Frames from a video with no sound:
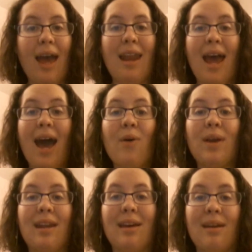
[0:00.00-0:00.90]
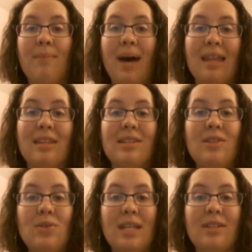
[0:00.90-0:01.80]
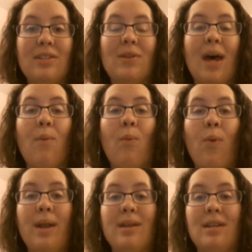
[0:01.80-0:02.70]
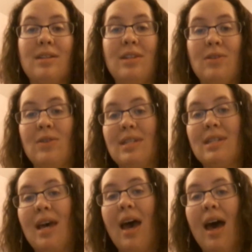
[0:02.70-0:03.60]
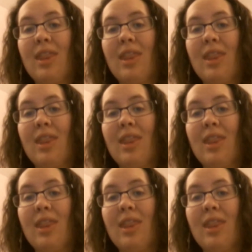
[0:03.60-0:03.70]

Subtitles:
And how can I combine the students so that one student's